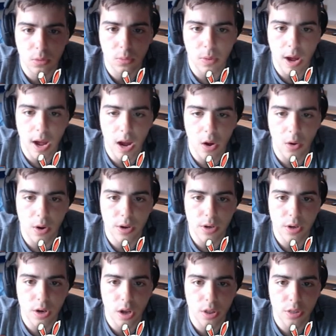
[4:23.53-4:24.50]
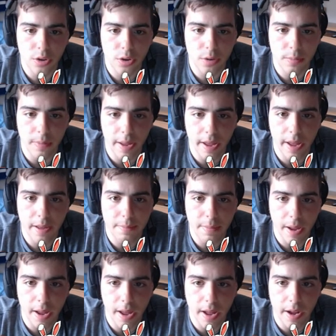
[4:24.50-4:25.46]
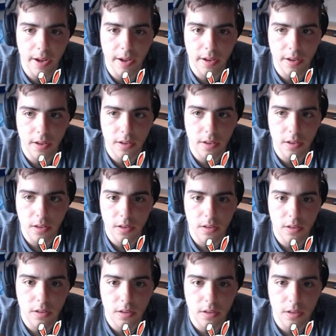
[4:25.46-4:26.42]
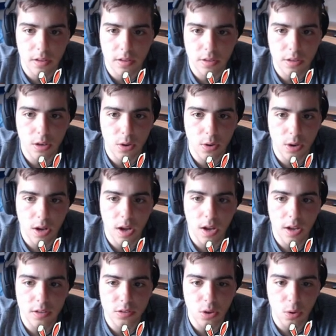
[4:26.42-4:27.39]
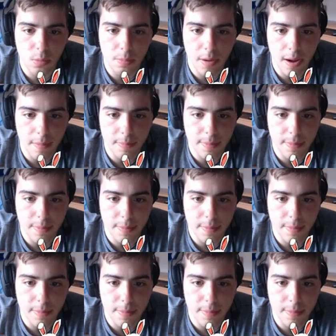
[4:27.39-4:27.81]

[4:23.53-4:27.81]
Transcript: Wow, another bad pack. You know, guys, don't pop